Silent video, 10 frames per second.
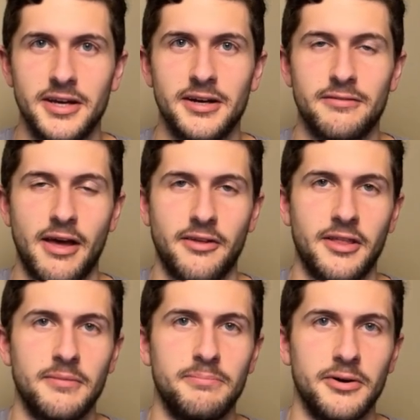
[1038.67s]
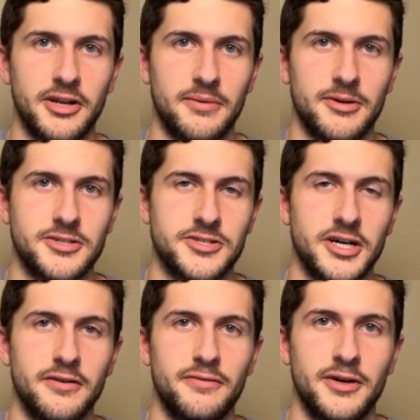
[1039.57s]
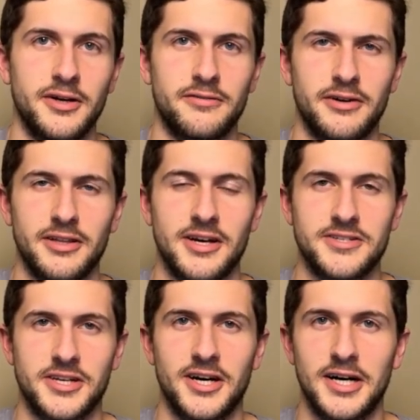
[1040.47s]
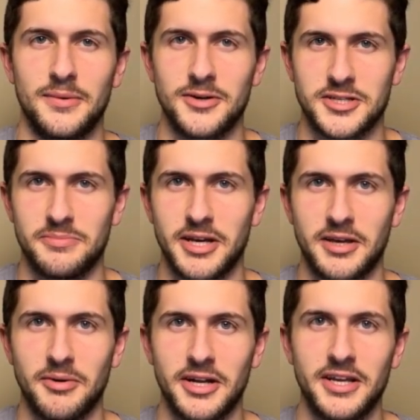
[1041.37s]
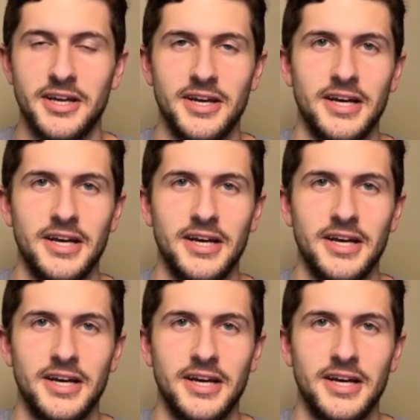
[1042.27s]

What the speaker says: rather than building a bunch of stuff, realizing I wasn't making money